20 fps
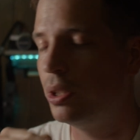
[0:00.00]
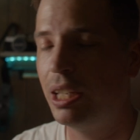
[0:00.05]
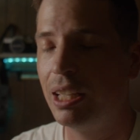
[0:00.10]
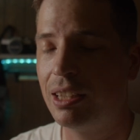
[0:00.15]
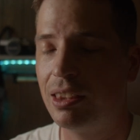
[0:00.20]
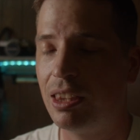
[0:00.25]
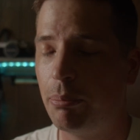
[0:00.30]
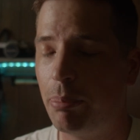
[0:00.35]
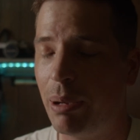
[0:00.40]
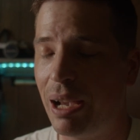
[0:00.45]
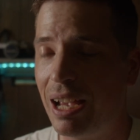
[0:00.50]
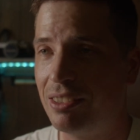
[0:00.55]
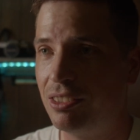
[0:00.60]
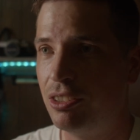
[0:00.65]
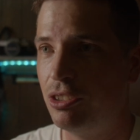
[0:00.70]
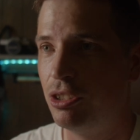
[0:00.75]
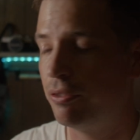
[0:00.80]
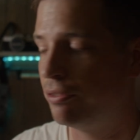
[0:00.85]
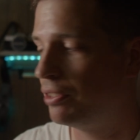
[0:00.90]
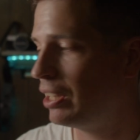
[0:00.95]
get the
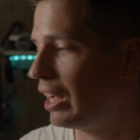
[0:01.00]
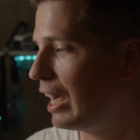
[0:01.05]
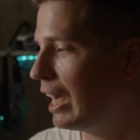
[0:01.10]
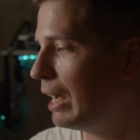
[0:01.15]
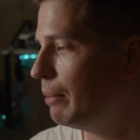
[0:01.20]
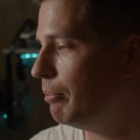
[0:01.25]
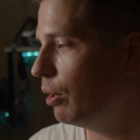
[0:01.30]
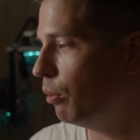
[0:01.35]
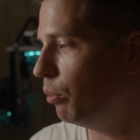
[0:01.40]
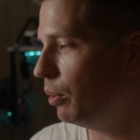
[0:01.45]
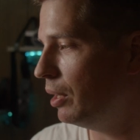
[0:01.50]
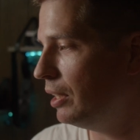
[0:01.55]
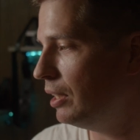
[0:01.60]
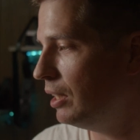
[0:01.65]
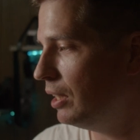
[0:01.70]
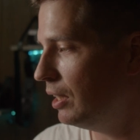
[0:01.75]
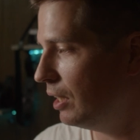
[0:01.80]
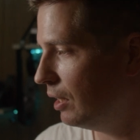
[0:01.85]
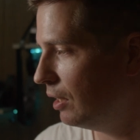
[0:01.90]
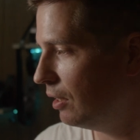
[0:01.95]
passage of time that we
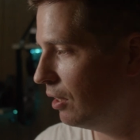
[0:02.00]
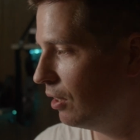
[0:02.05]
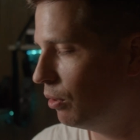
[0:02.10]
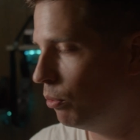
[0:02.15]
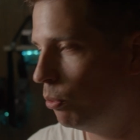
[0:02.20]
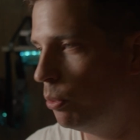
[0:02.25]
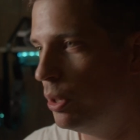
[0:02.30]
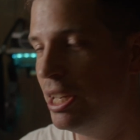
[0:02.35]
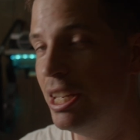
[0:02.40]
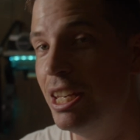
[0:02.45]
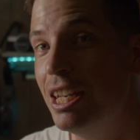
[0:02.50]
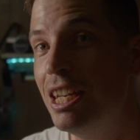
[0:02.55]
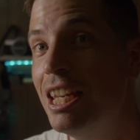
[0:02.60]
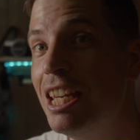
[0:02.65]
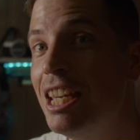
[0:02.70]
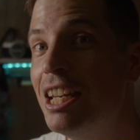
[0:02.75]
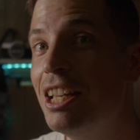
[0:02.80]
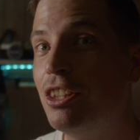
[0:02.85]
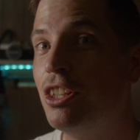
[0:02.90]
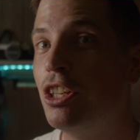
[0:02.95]
needed
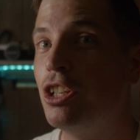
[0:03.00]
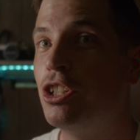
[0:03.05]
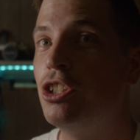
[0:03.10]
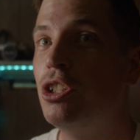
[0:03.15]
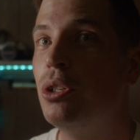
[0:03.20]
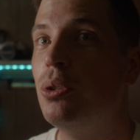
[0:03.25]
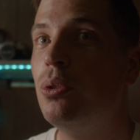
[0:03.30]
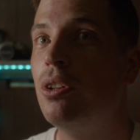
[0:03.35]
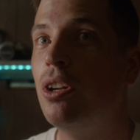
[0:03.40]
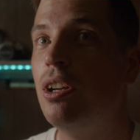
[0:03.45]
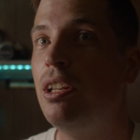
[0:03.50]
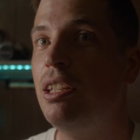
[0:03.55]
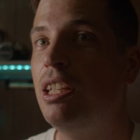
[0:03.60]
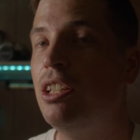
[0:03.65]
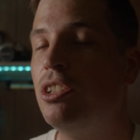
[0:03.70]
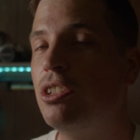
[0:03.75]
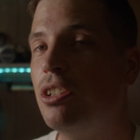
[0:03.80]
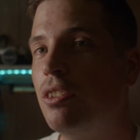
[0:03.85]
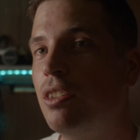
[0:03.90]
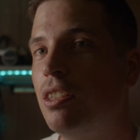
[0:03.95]
to shoot
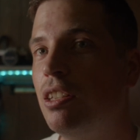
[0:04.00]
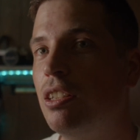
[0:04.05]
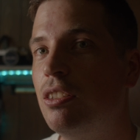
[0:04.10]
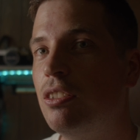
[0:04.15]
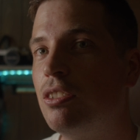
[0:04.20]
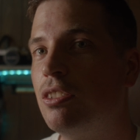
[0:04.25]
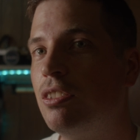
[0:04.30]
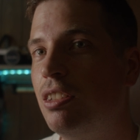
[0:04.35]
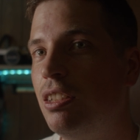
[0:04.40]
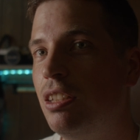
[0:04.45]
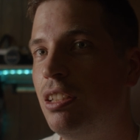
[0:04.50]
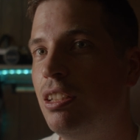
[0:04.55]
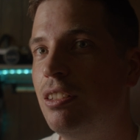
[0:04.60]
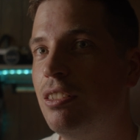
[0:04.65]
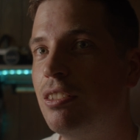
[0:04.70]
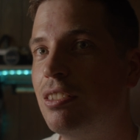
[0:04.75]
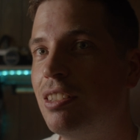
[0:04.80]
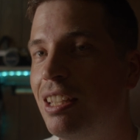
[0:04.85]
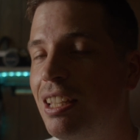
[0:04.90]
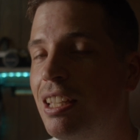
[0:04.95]
each of these
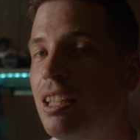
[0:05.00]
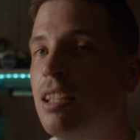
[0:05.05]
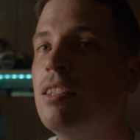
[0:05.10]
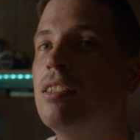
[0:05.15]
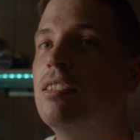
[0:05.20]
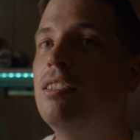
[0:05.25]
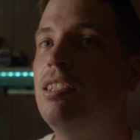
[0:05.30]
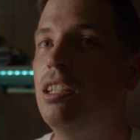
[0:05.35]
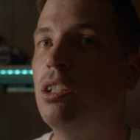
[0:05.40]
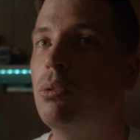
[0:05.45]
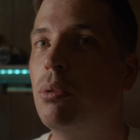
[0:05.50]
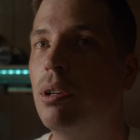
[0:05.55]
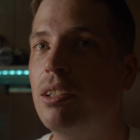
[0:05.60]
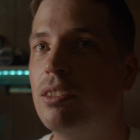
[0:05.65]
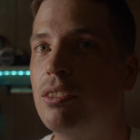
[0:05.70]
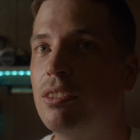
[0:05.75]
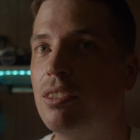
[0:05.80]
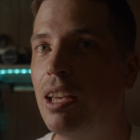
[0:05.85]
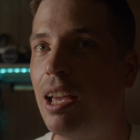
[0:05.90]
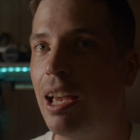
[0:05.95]
scenes in
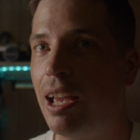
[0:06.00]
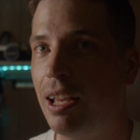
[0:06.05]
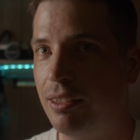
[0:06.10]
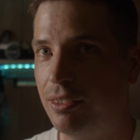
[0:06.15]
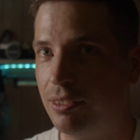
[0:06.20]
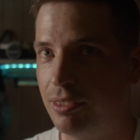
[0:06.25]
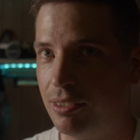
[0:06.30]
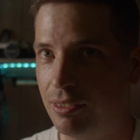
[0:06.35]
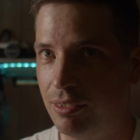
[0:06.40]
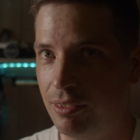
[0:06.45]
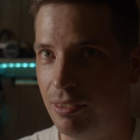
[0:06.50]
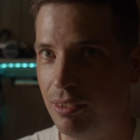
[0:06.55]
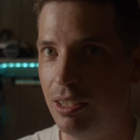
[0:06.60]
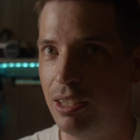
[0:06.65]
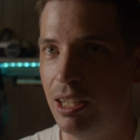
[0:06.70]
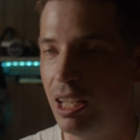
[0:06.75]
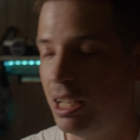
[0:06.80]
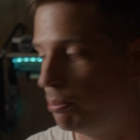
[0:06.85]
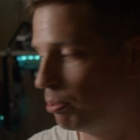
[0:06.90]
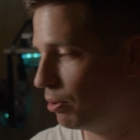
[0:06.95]
sequence as the
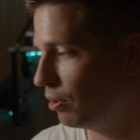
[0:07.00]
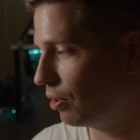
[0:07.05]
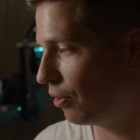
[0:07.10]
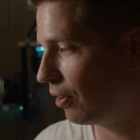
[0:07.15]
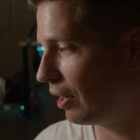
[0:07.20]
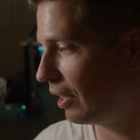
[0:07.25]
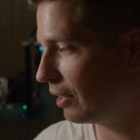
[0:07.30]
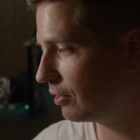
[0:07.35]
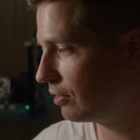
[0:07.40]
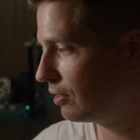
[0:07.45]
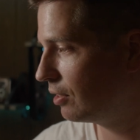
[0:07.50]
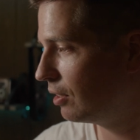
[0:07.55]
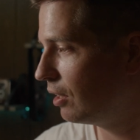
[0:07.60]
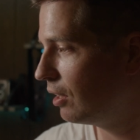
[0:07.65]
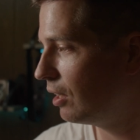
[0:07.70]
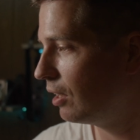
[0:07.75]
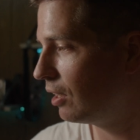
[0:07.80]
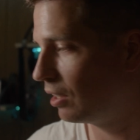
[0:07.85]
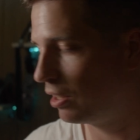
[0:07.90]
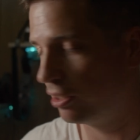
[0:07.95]
day progressed,
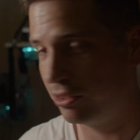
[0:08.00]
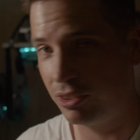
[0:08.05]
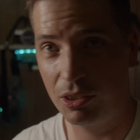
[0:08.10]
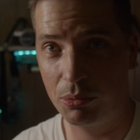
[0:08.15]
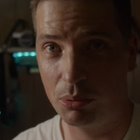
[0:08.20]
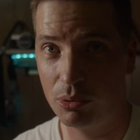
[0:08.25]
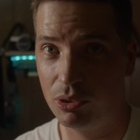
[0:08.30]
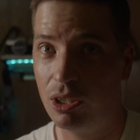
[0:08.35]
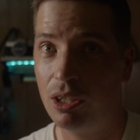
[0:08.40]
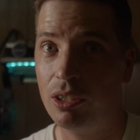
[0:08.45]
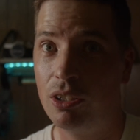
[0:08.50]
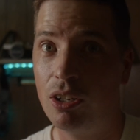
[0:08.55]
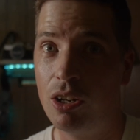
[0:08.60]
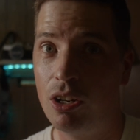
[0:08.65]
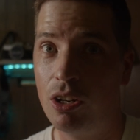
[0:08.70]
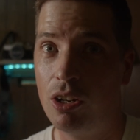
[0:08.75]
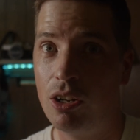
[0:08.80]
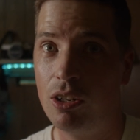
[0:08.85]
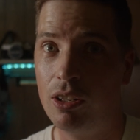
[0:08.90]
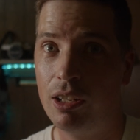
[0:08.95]
because this was done
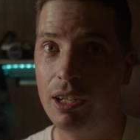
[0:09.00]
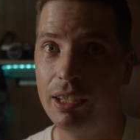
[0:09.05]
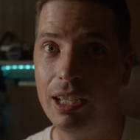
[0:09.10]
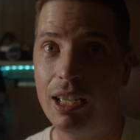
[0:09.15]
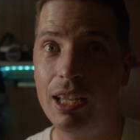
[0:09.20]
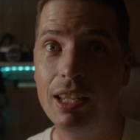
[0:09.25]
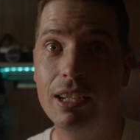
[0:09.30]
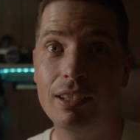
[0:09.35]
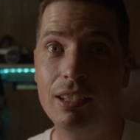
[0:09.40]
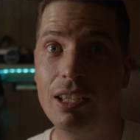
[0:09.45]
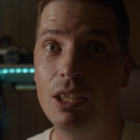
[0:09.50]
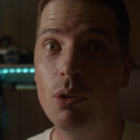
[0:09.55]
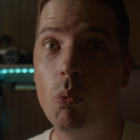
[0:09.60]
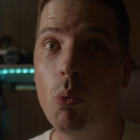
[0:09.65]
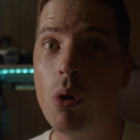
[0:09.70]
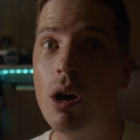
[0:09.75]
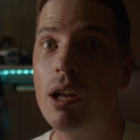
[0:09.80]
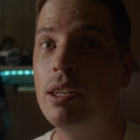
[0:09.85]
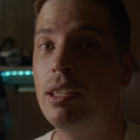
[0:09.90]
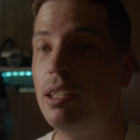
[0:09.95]
all, again, in
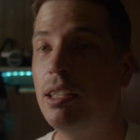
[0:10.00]
one